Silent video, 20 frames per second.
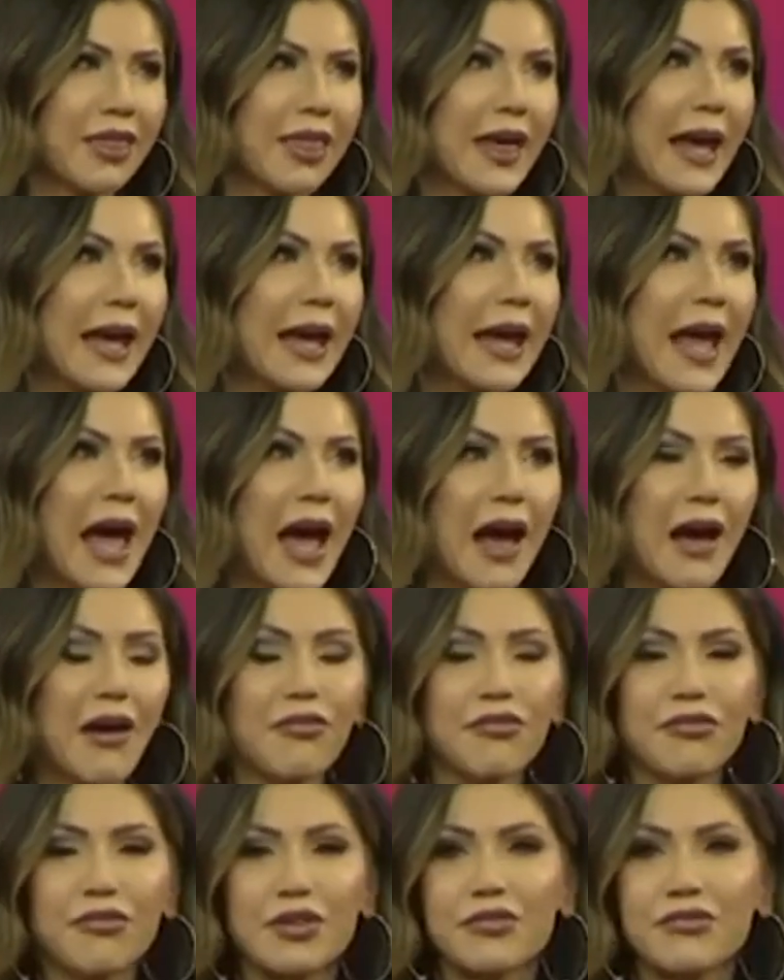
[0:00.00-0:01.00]
They
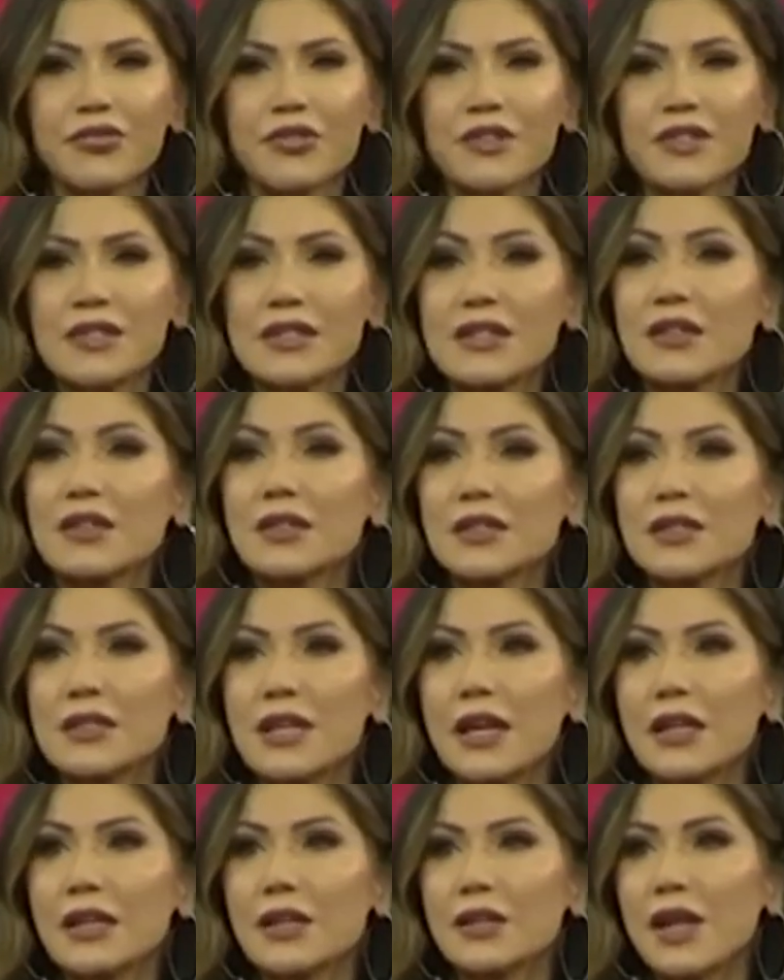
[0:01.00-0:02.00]
have
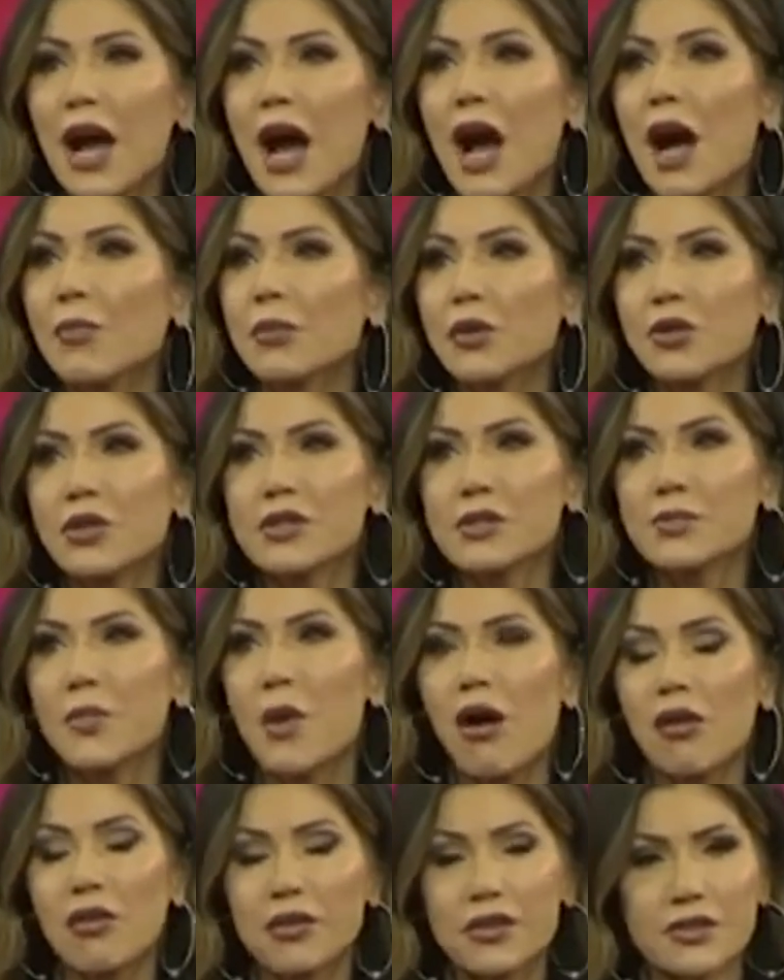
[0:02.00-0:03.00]
facilitated communist
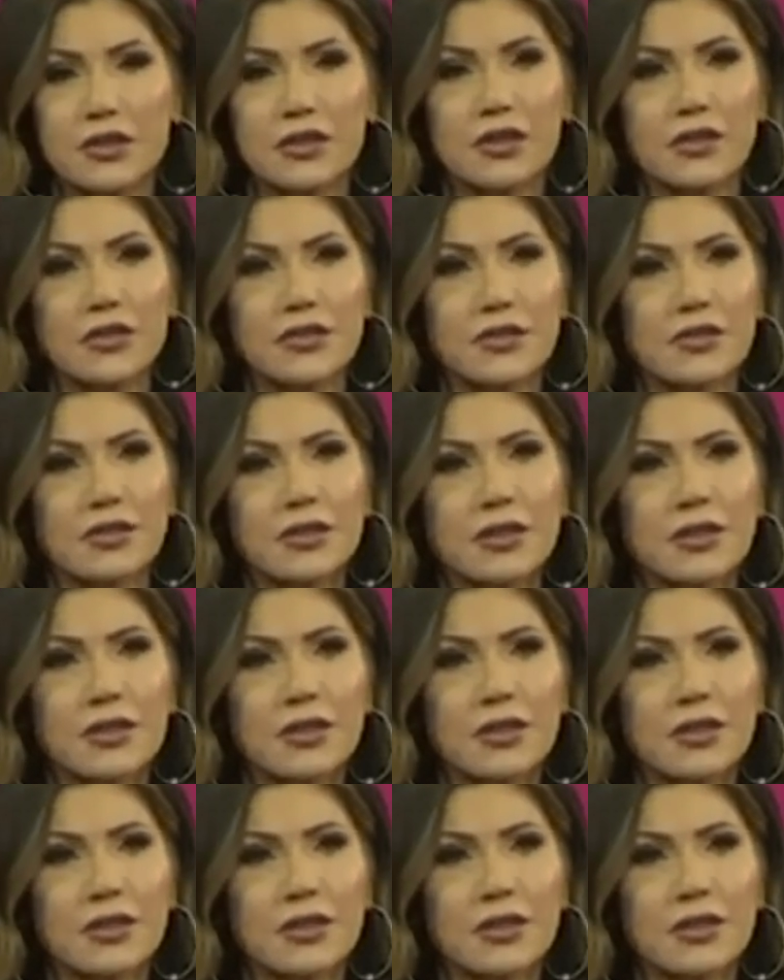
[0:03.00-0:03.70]
policies,